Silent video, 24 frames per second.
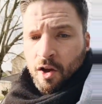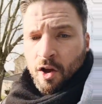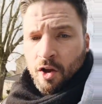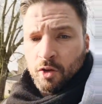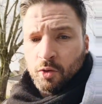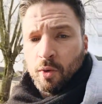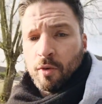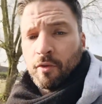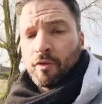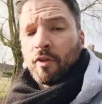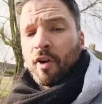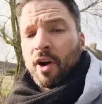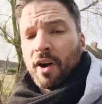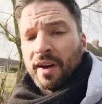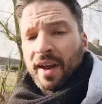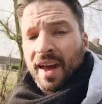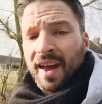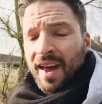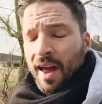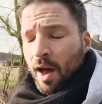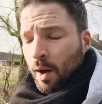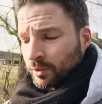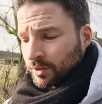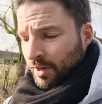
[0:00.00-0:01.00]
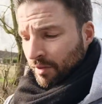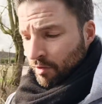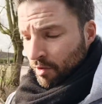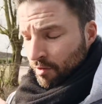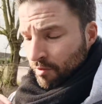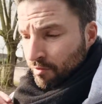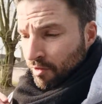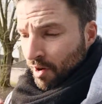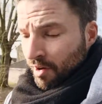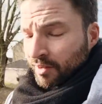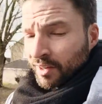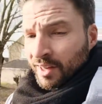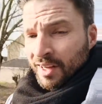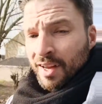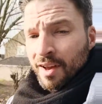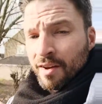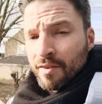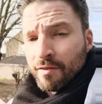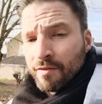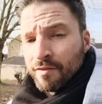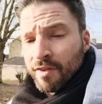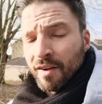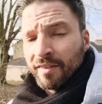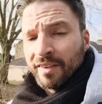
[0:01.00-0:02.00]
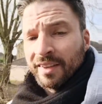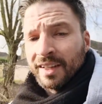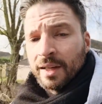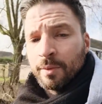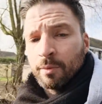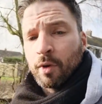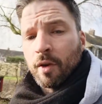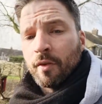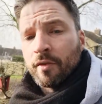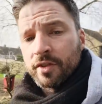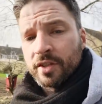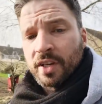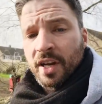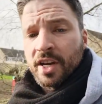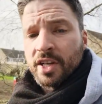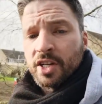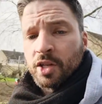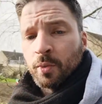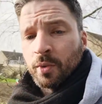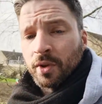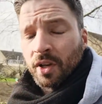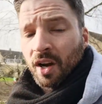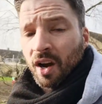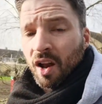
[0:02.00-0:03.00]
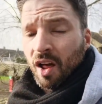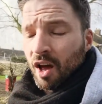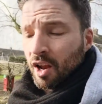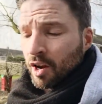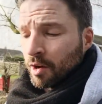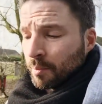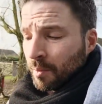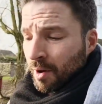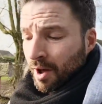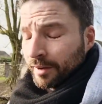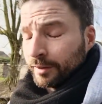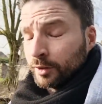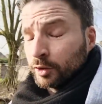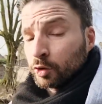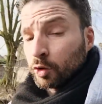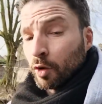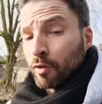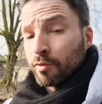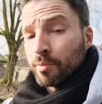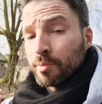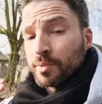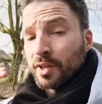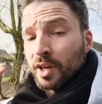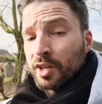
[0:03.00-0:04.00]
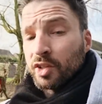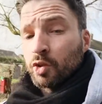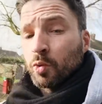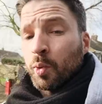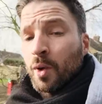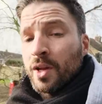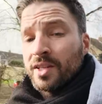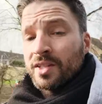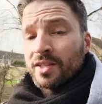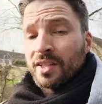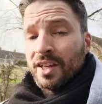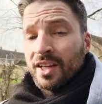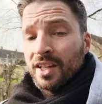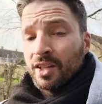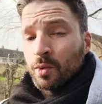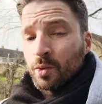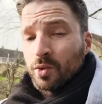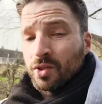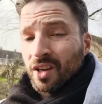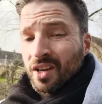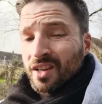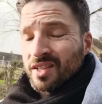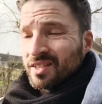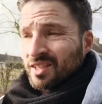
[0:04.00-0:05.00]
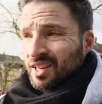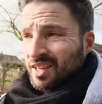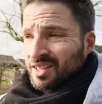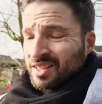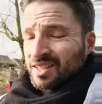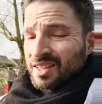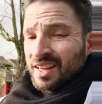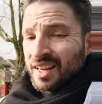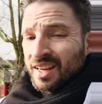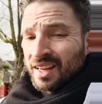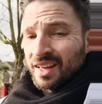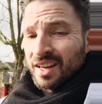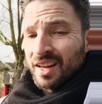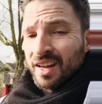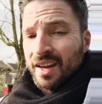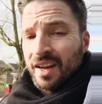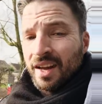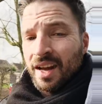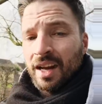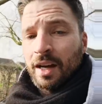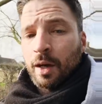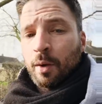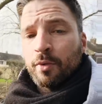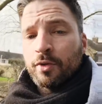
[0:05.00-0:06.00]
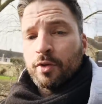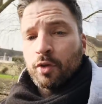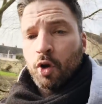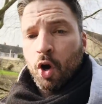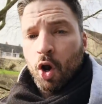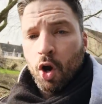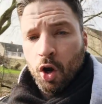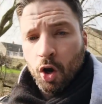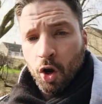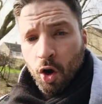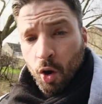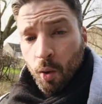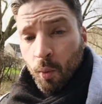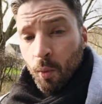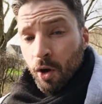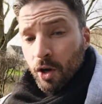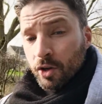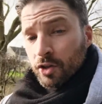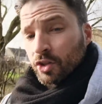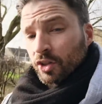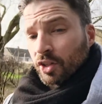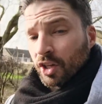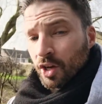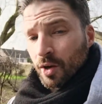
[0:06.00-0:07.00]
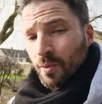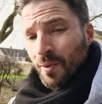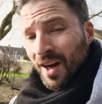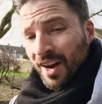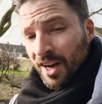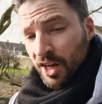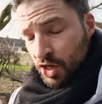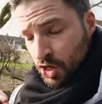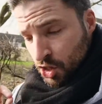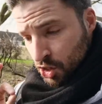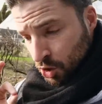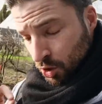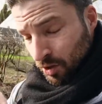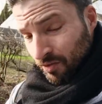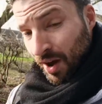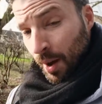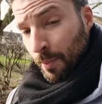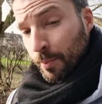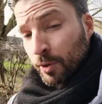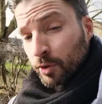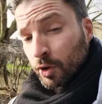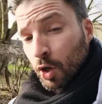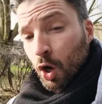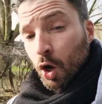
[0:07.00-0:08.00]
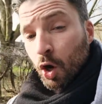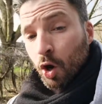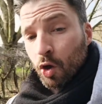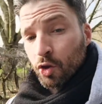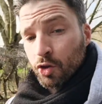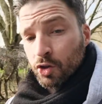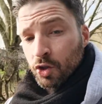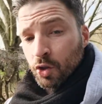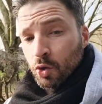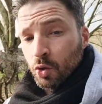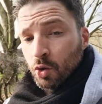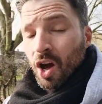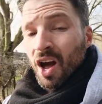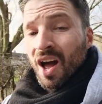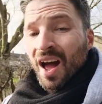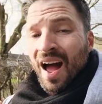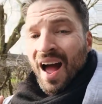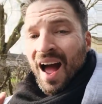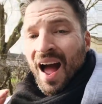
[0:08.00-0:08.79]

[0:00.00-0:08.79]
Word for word: So on Friday, I was having a very, very deep conversation with a client of mine who's gone from size 20 to a size 16. Now, I've still got a lot of work to do, and it should have happened a lot sooner.